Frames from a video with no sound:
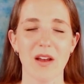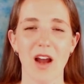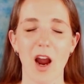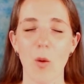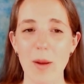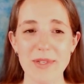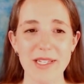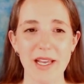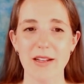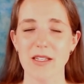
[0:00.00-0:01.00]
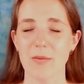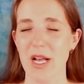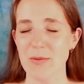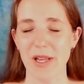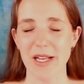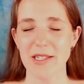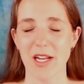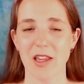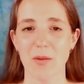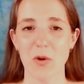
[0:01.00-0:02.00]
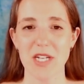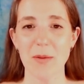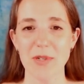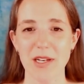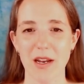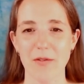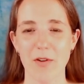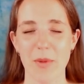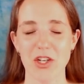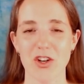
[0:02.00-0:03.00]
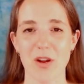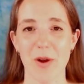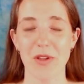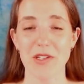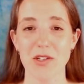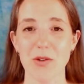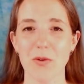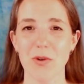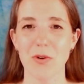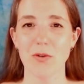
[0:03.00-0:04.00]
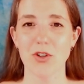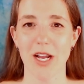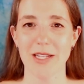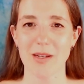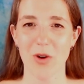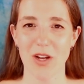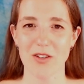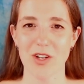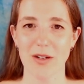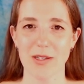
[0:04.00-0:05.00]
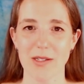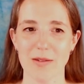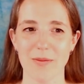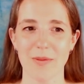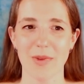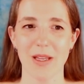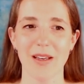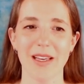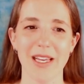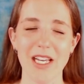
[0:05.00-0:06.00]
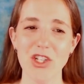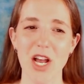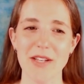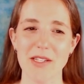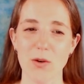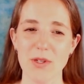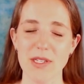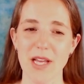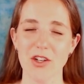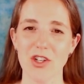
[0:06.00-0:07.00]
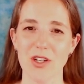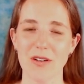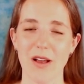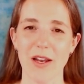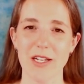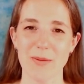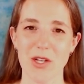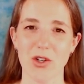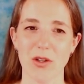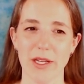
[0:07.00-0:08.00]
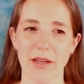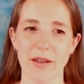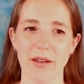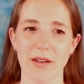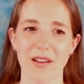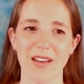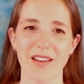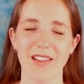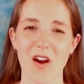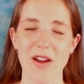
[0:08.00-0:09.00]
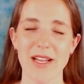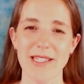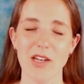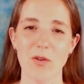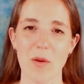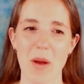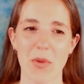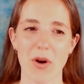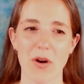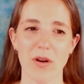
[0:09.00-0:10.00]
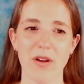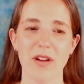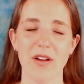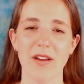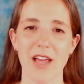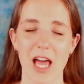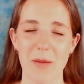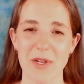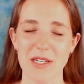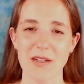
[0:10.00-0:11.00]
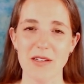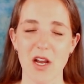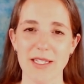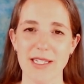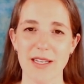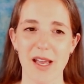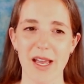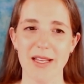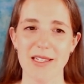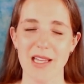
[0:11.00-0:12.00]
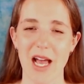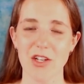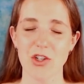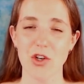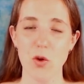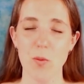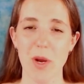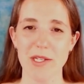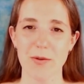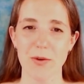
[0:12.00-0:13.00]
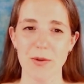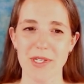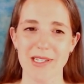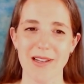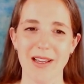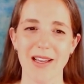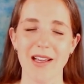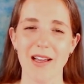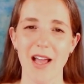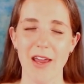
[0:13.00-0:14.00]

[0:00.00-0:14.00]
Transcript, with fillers: Our website is the best place to get the most up-to-date information about these two new transit projects. Each has its own section and a special link. They are easy to remember. edmonton.ca slash new bus routes and